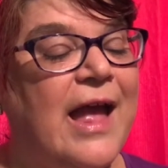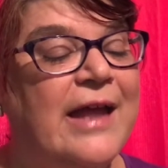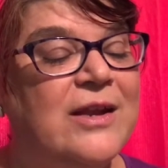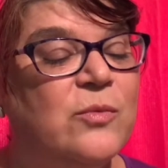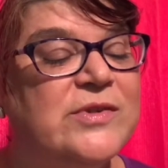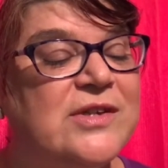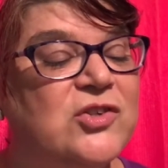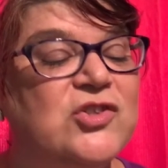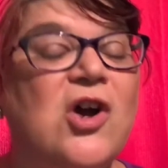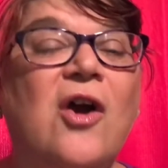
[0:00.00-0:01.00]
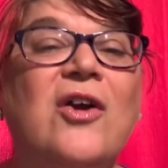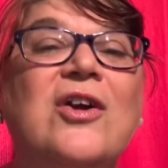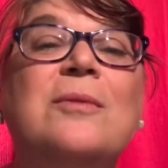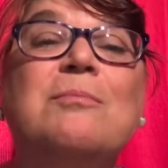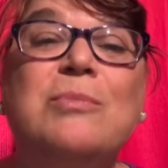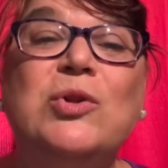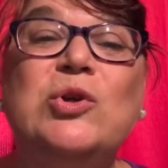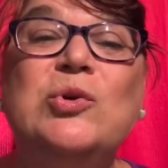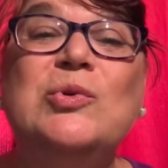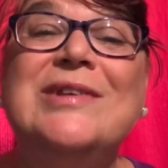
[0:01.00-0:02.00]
and it was a dark blue